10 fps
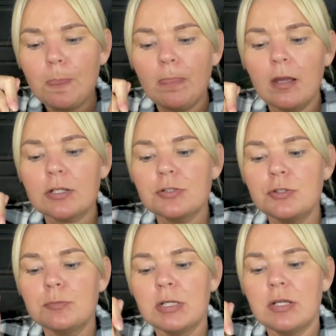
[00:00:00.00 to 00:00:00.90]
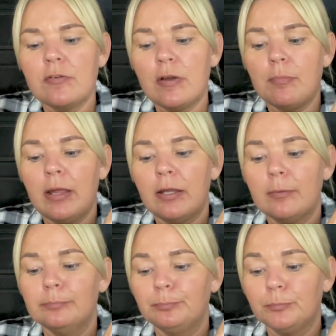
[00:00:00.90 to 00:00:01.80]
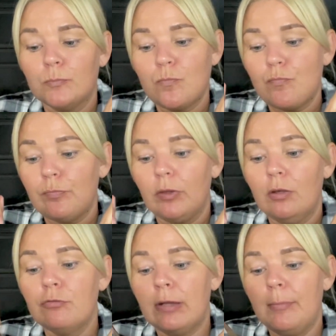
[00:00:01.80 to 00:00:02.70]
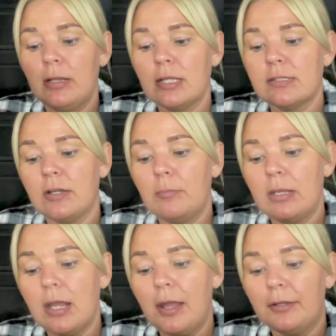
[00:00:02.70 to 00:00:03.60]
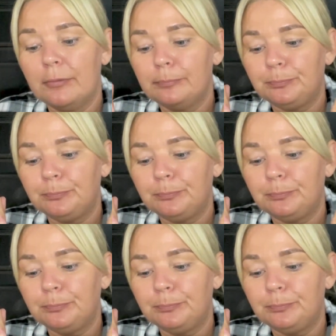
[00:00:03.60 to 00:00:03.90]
Excuse me if I'm like ramming this down my neck.